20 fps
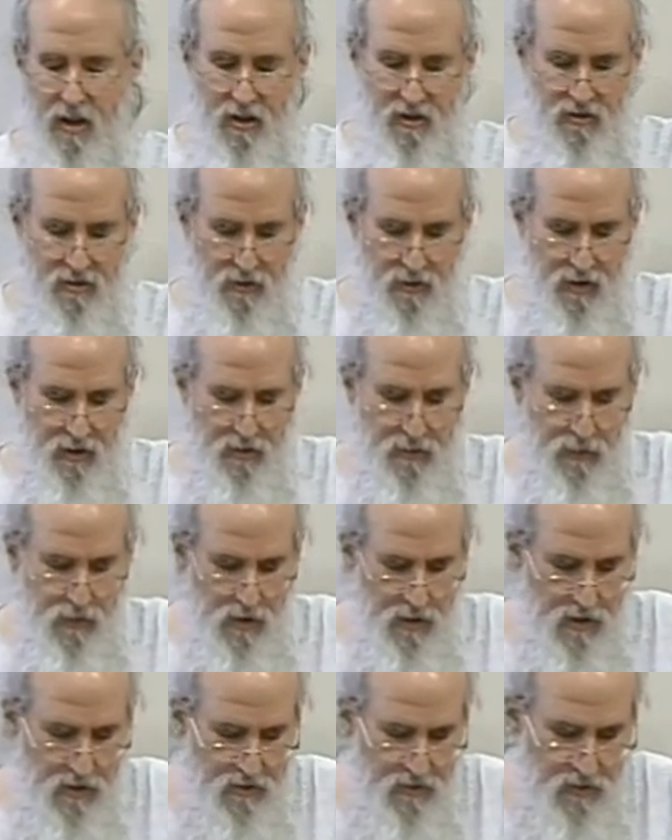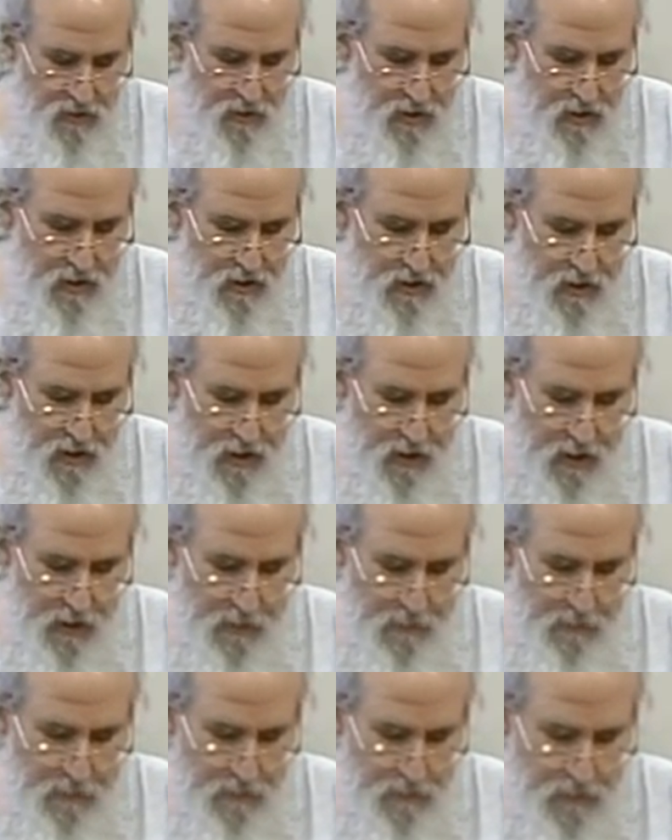So, in other words
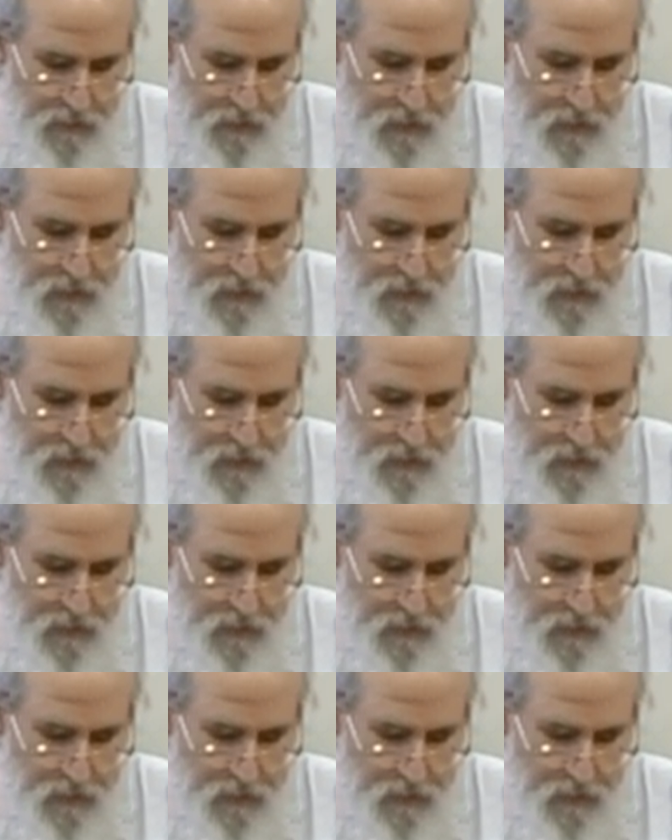um,